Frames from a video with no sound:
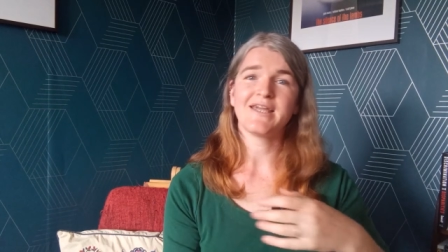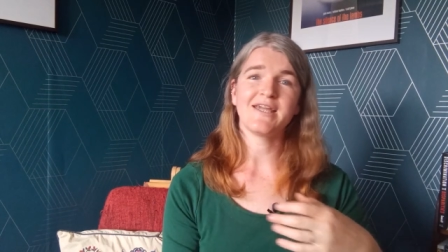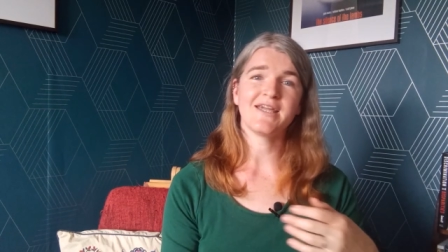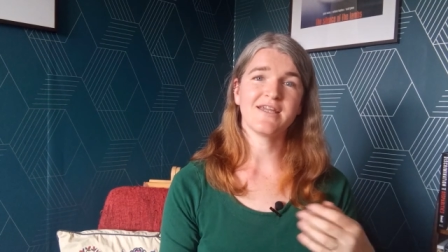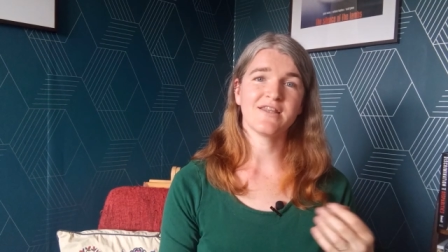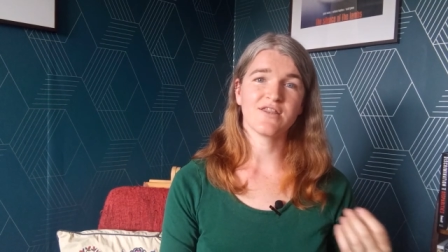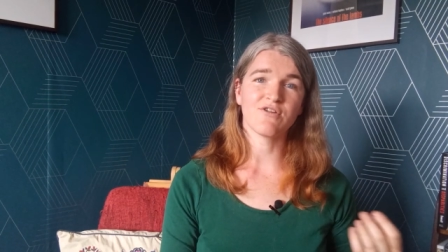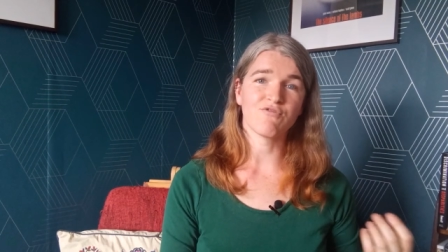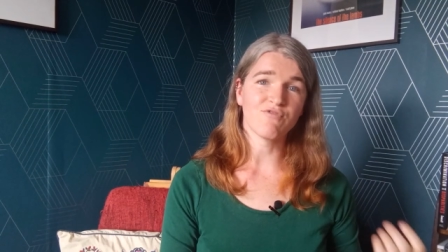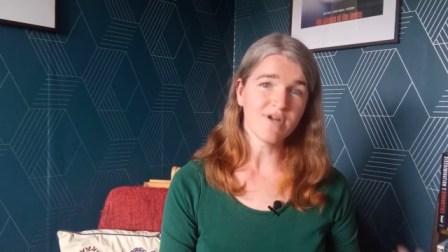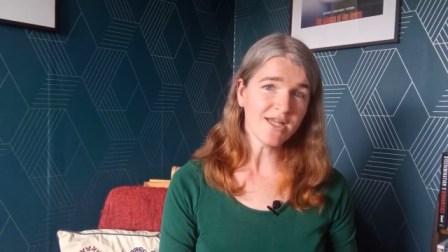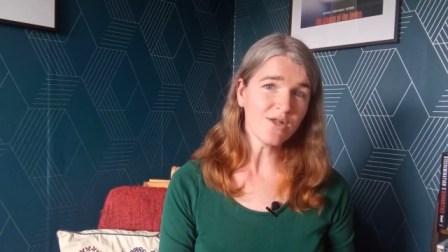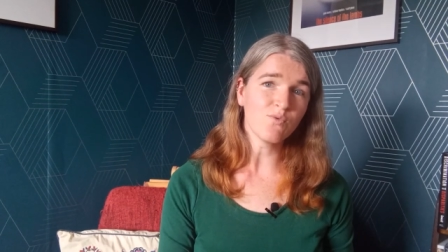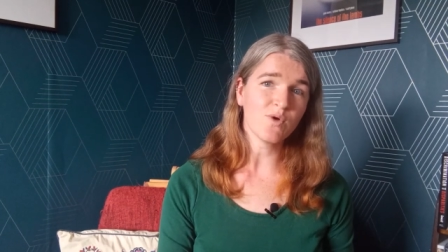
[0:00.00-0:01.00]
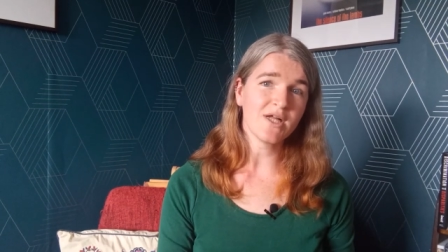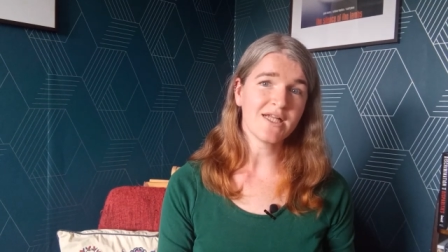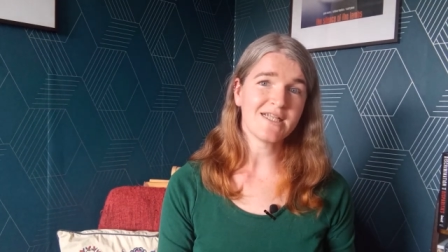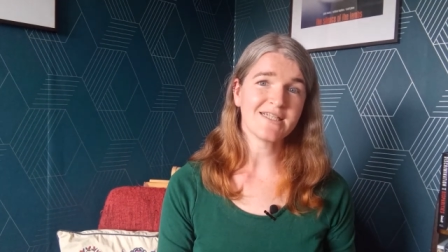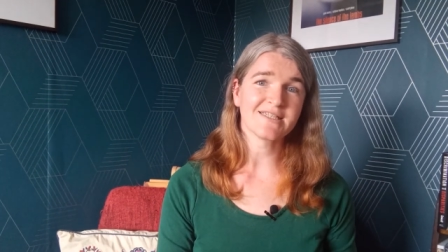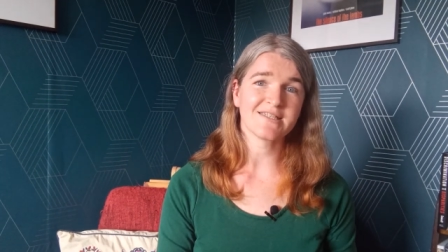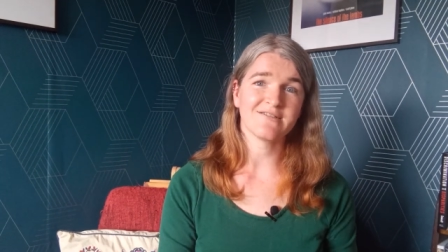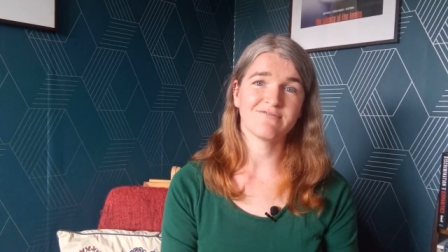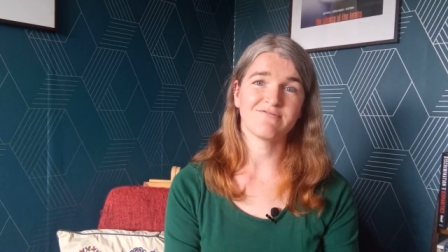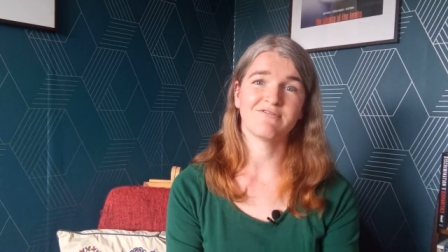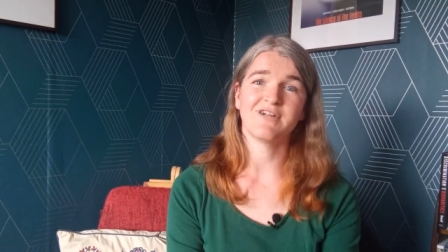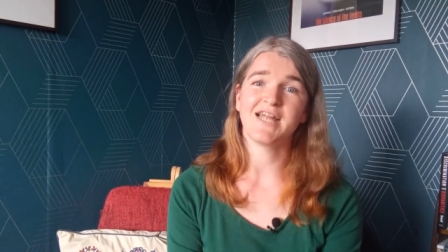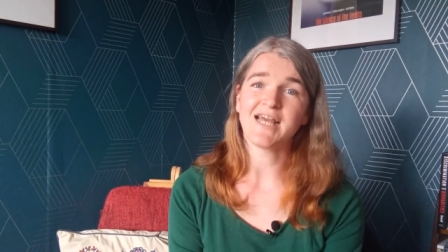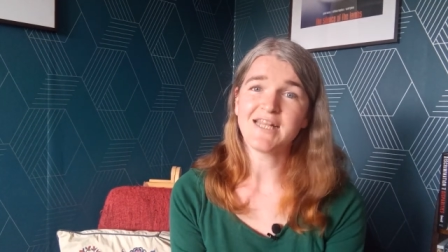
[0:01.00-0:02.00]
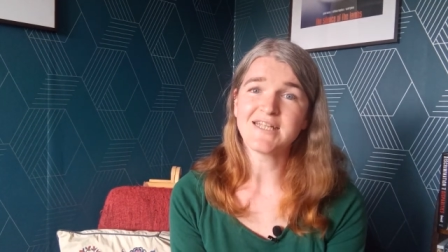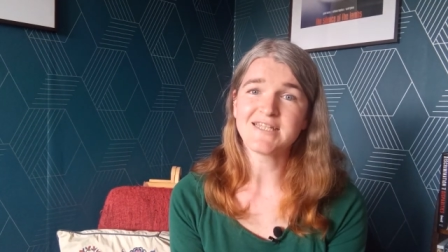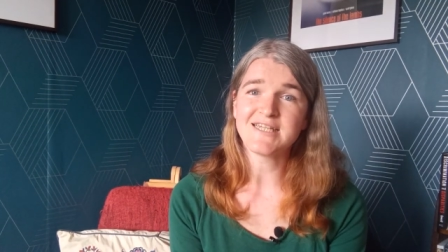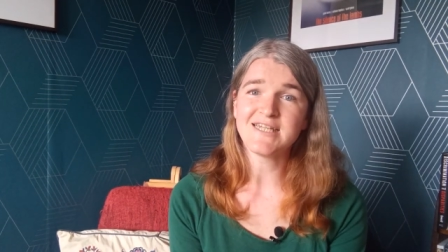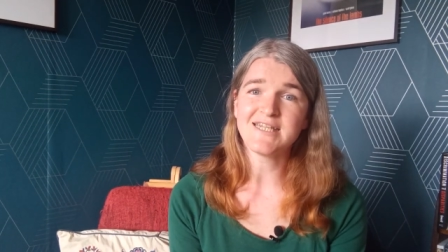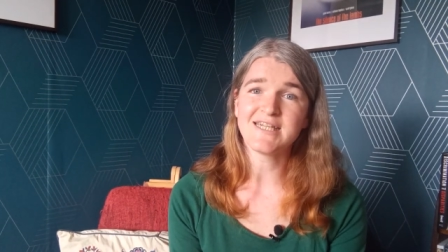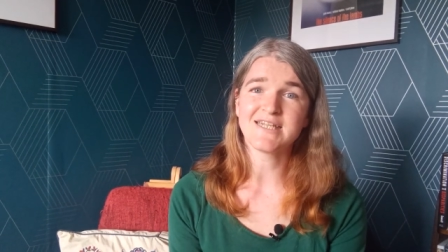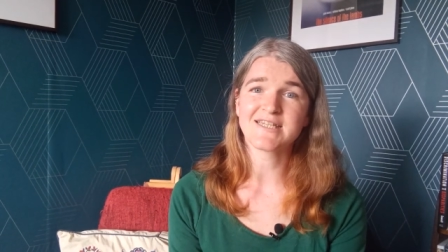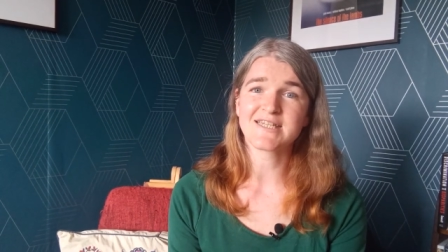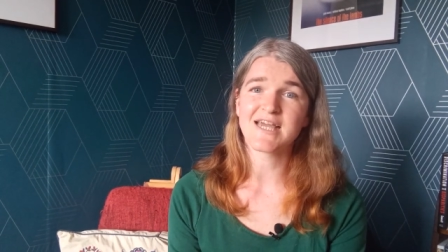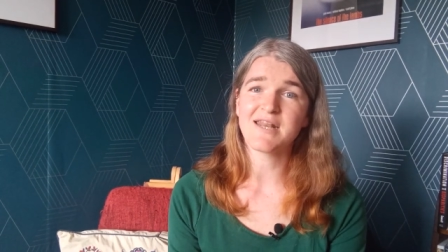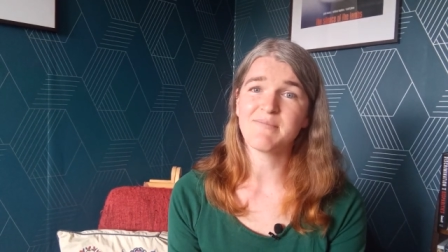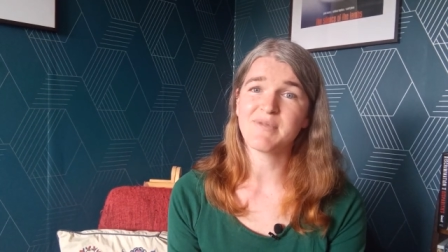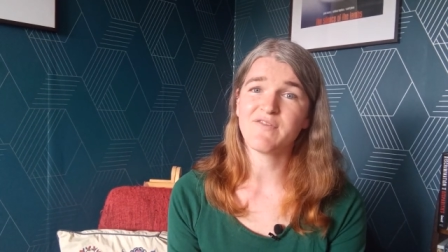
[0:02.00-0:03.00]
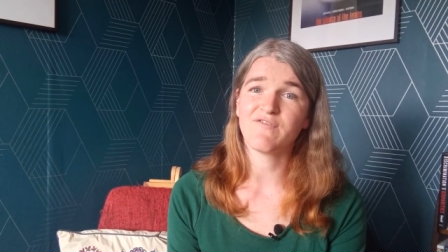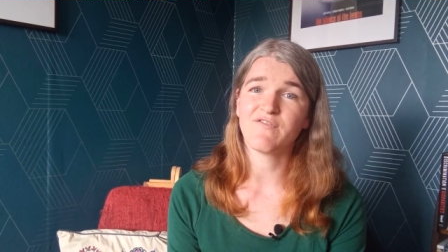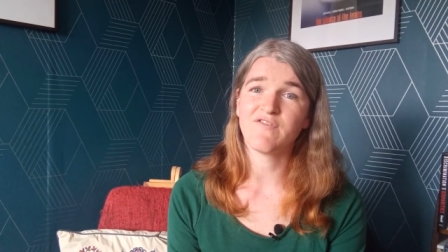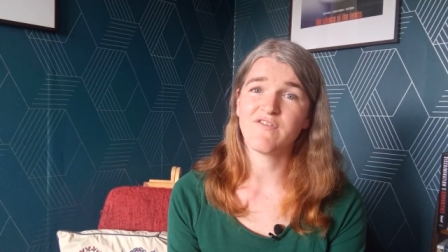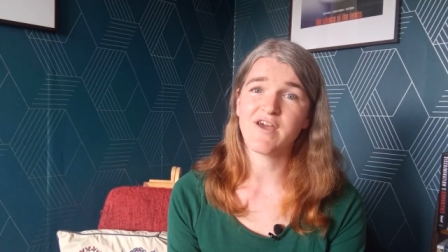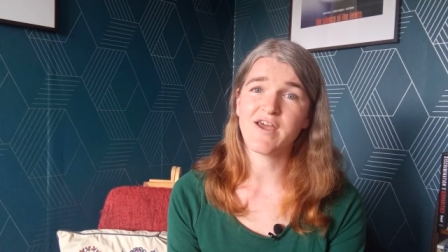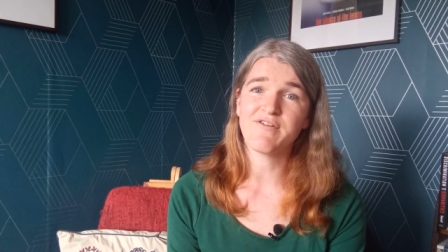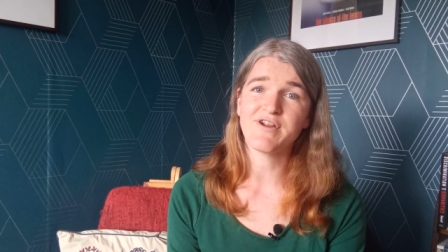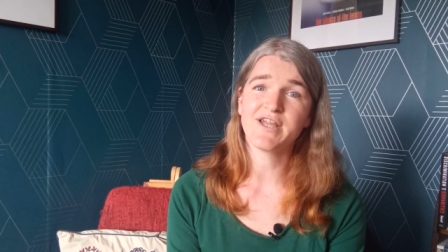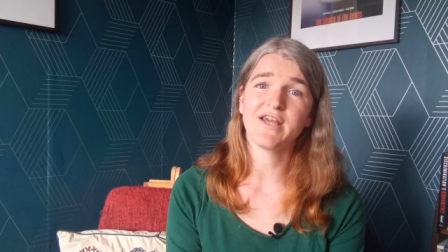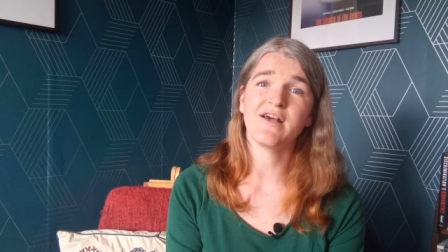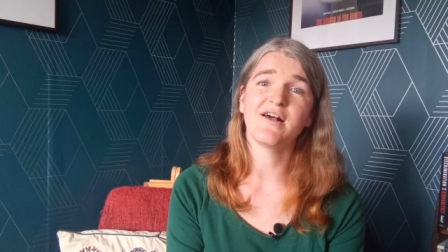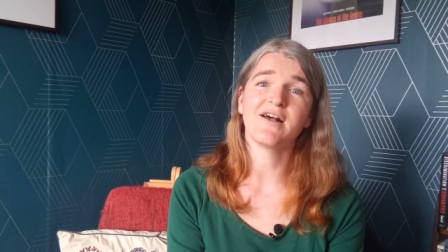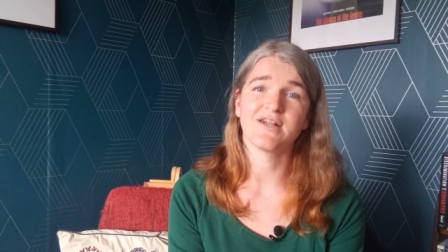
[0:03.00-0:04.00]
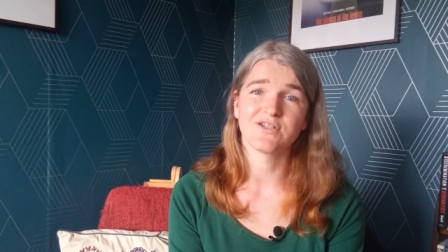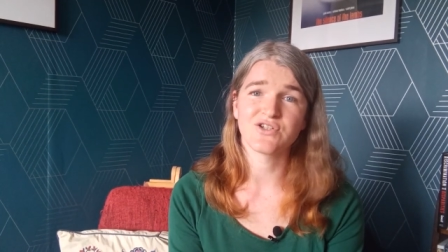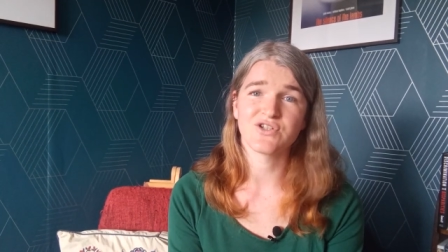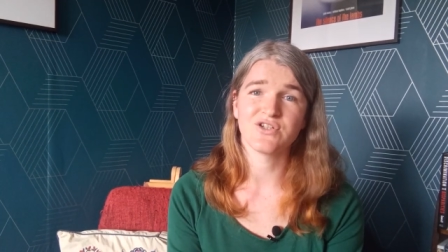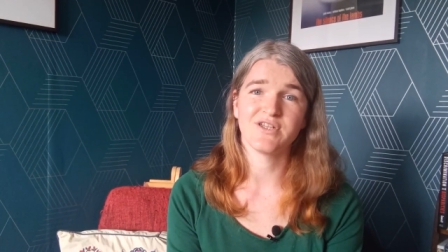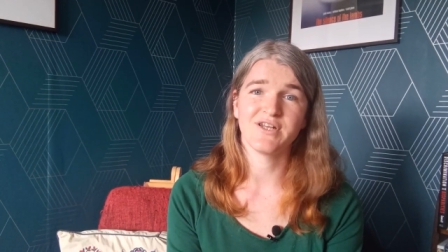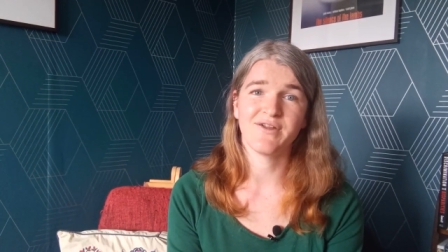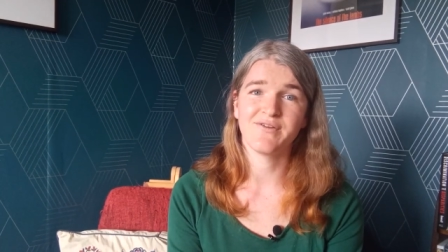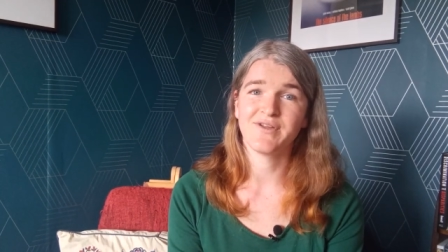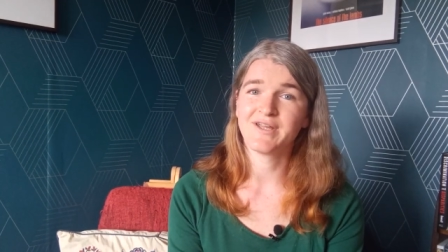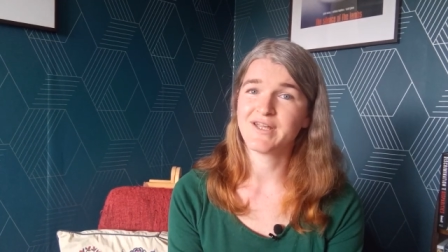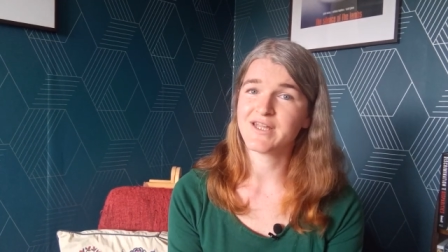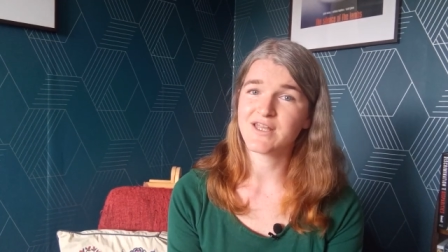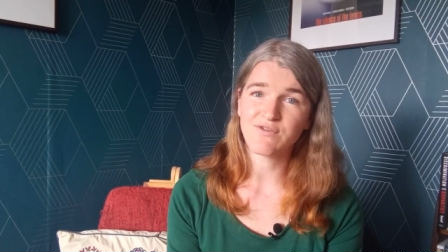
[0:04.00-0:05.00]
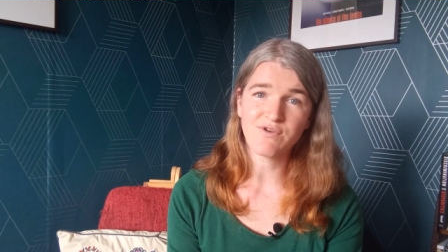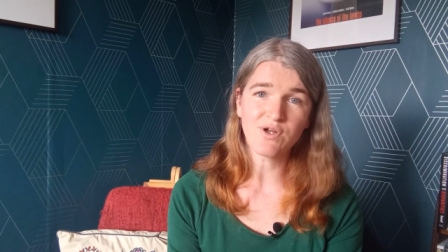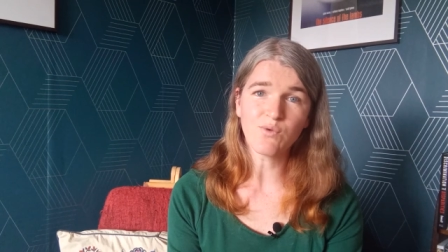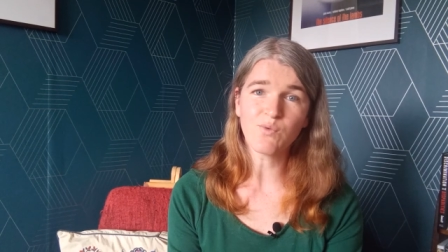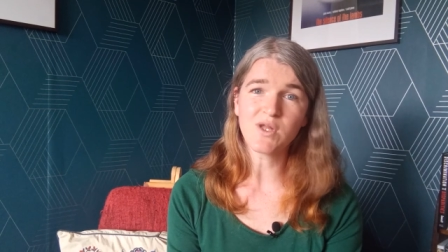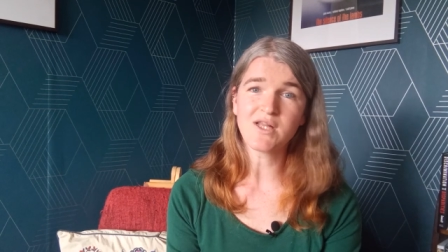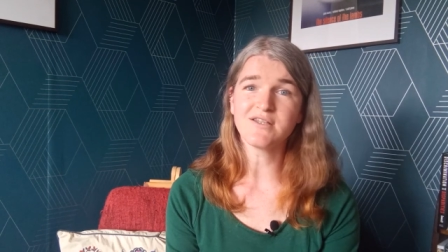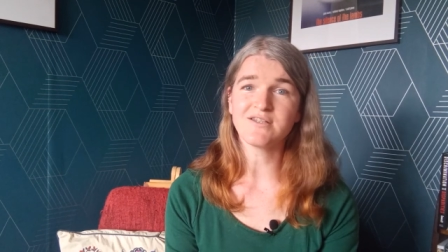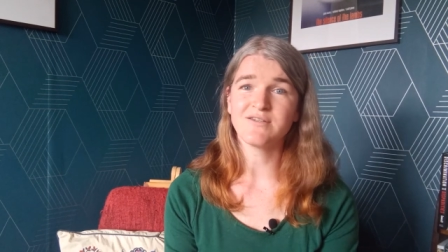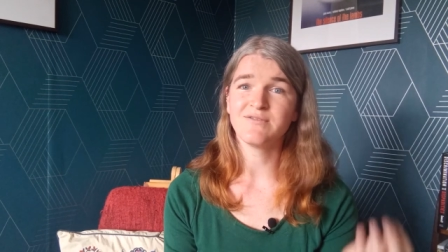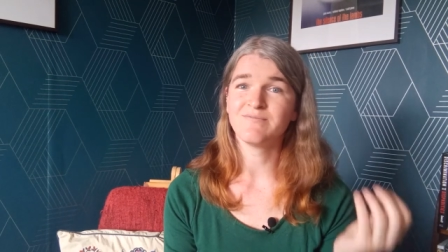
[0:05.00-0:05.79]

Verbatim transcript: In the real world, reality is going to be very harsh. You know, in the real world,